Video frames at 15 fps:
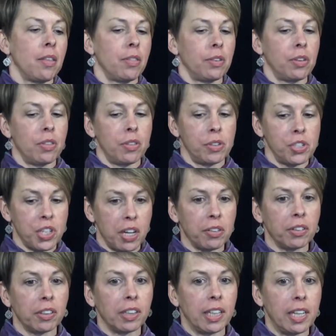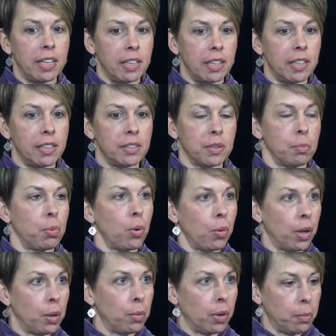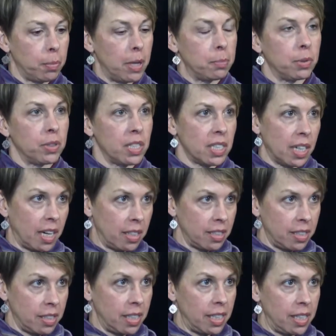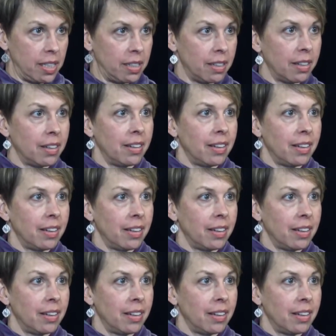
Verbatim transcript: there, there generally is a point where people start to need